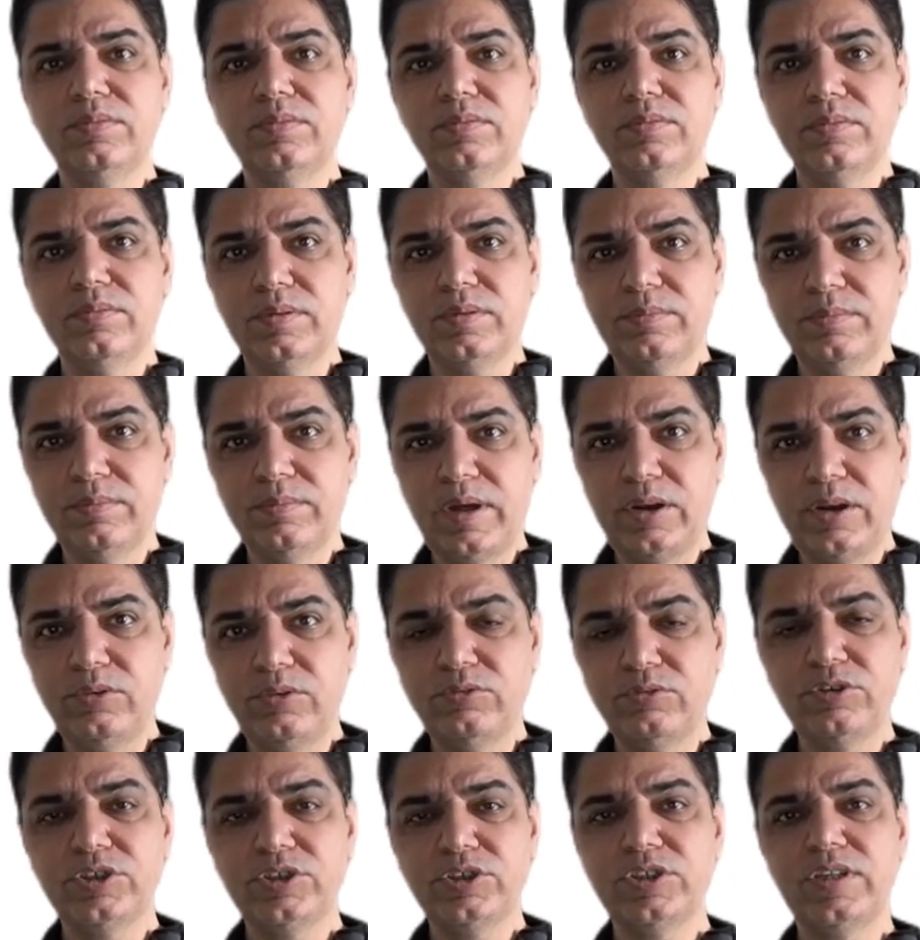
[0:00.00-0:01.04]

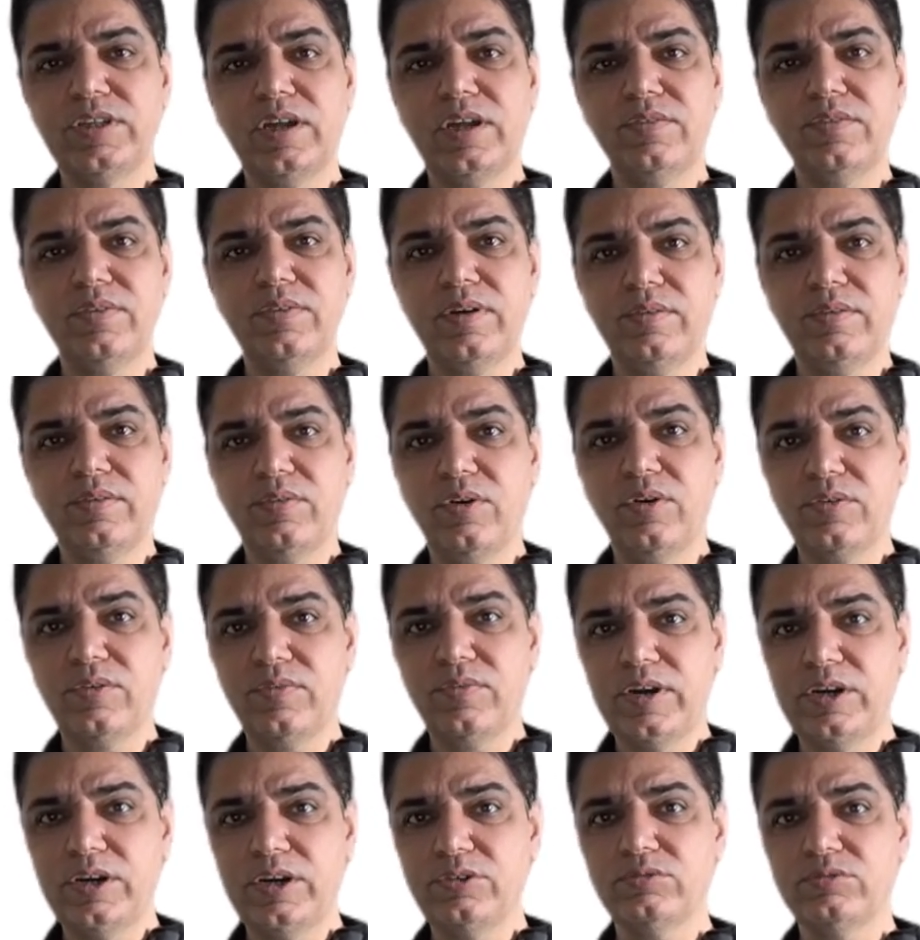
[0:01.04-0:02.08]
malnutrition, they have got
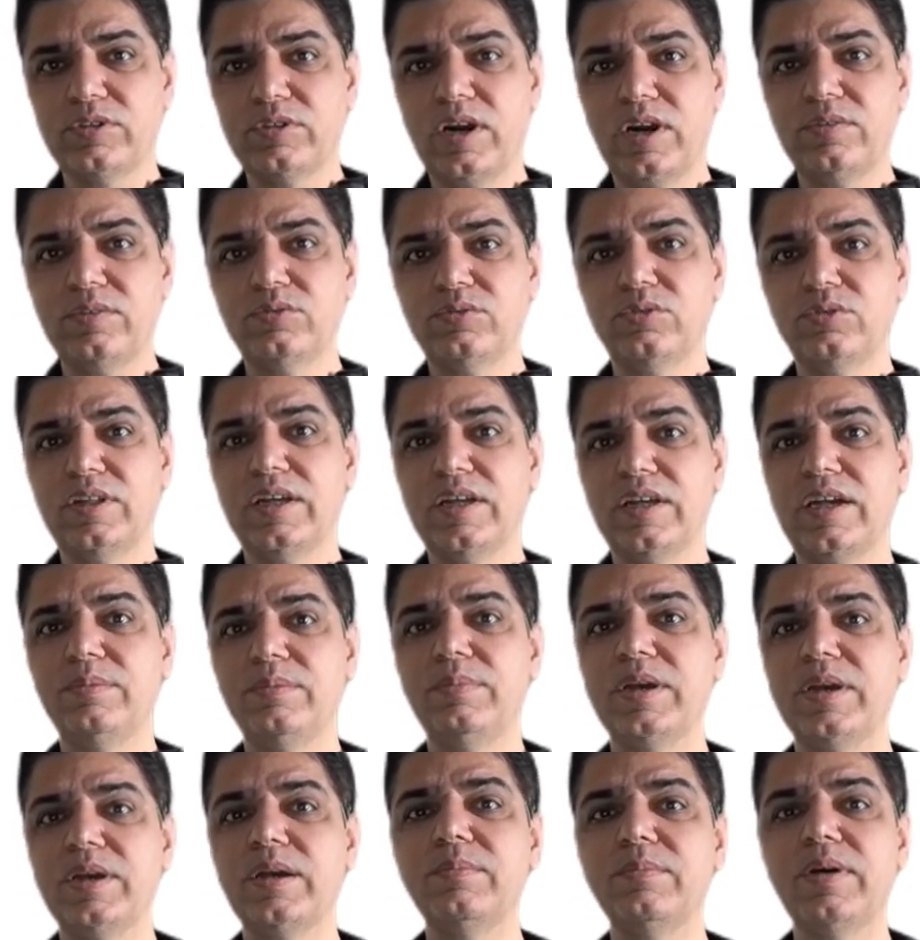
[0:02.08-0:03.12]
failure to thrive, so they can
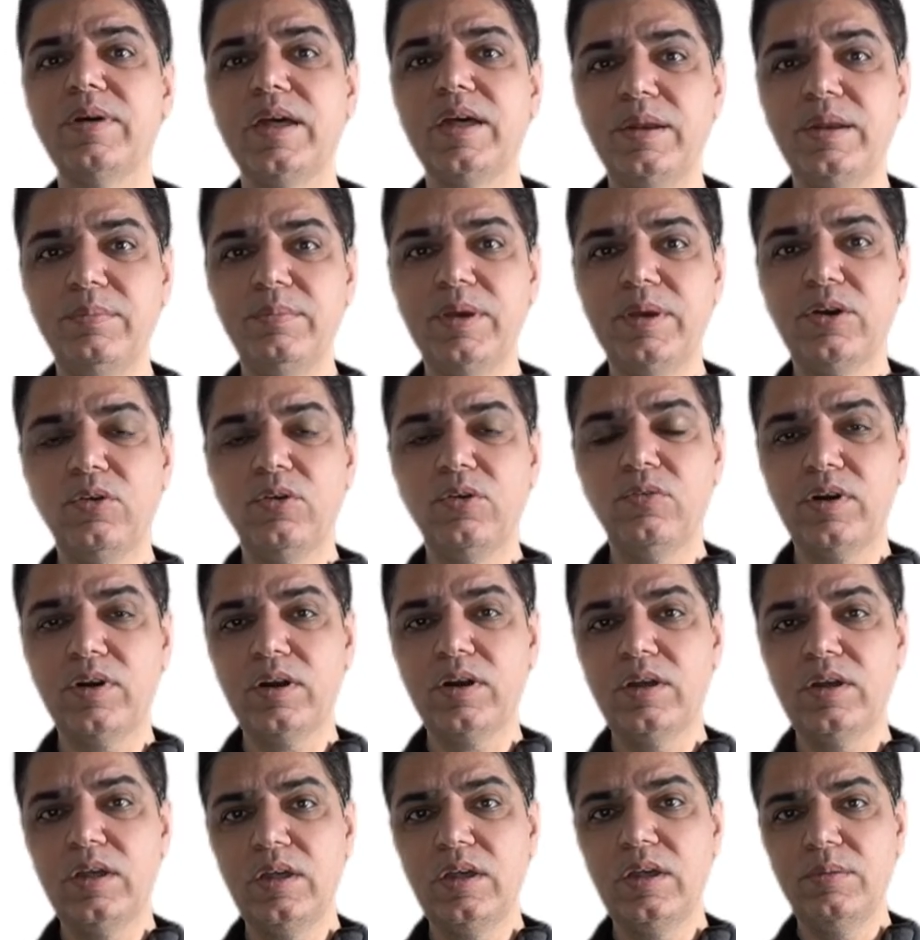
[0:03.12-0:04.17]
become anemic over a
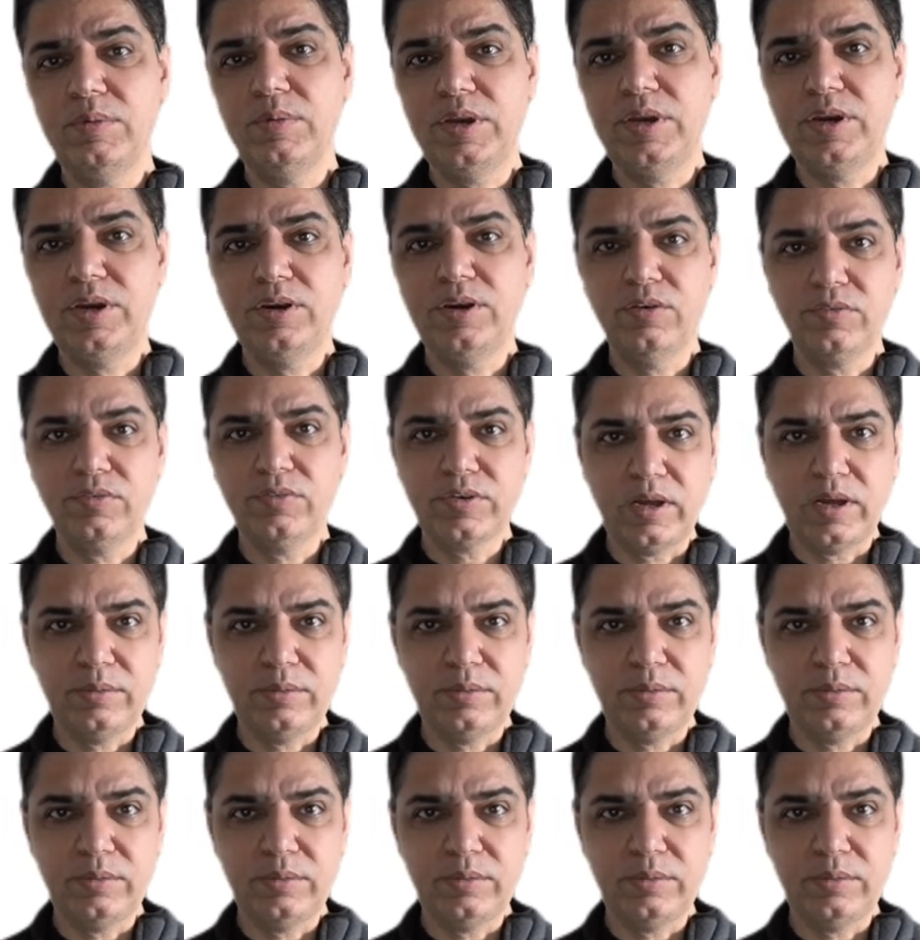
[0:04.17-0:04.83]
period of time.